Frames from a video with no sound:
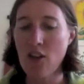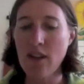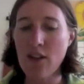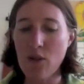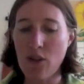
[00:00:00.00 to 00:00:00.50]
The
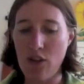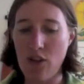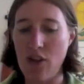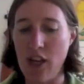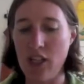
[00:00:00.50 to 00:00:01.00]
resource
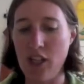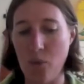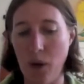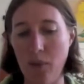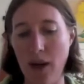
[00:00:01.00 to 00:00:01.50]
concentration
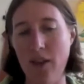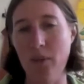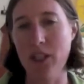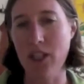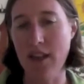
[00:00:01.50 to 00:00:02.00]
is one way
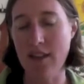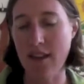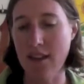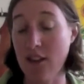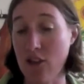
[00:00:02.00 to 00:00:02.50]
that which
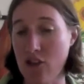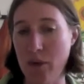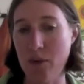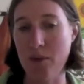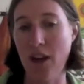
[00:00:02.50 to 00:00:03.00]
insects can
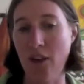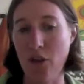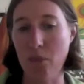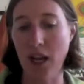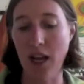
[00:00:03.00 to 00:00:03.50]
distribute themselves
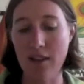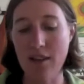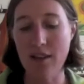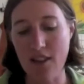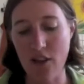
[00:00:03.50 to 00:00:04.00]
on plants.
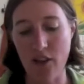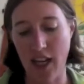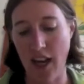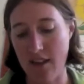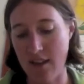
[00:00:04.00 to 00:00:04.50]
This is sort of the
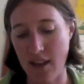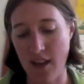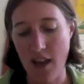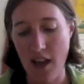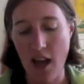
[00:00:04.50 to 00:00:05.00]
classic
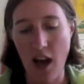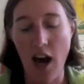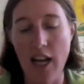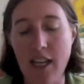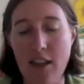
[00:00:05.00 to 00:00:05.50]

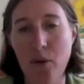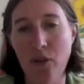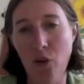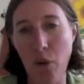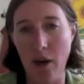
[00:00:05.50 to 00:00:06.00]
ideas
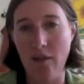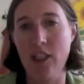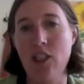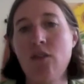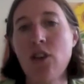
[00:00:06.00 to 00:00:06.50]
put forward by
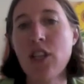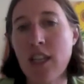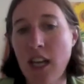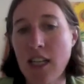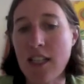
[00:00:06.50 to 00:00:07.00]
Richard Roche
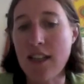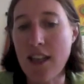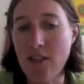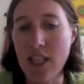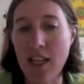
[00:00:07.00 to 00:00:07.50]
in the
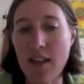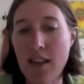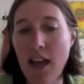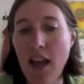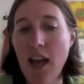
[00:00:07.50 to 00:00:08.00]

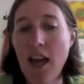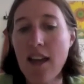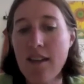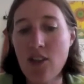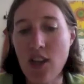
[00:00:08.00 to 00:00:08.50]
1970s.
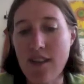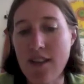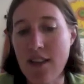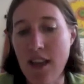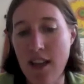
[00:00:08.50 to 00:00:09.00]
He
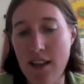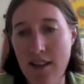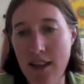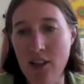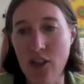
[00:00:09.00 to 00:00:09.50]
suggested that
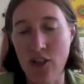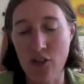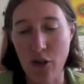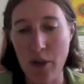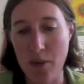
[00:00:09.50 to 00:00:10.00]
insects should
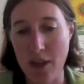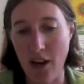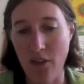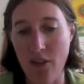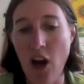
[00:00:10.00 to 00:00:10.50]
distribute
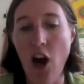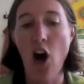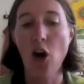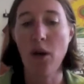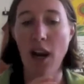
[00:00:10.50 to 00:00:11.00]
themselves
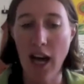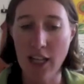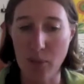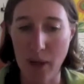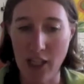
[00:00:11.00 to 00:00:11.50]
on
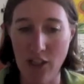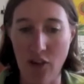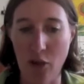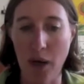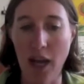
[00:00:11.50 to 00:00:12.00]
larger patches
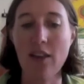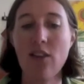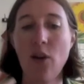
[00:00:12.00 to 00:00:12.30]
of the plant.